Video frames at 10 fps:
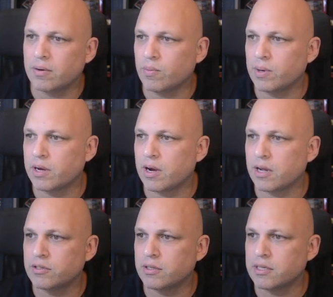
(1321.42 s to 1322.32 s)
we
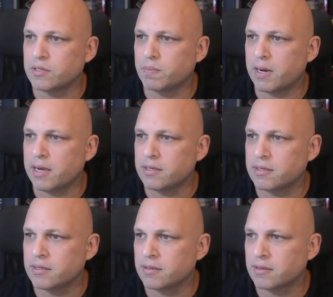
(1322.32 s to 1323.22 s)
got to this
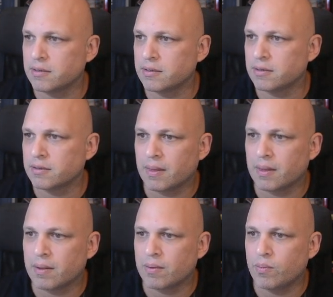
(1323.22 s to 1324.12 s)
place,
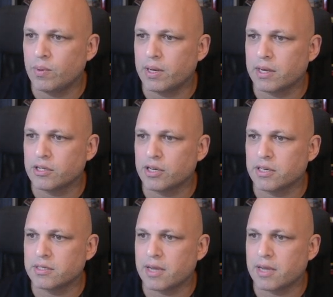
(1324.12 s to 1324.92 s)
we can just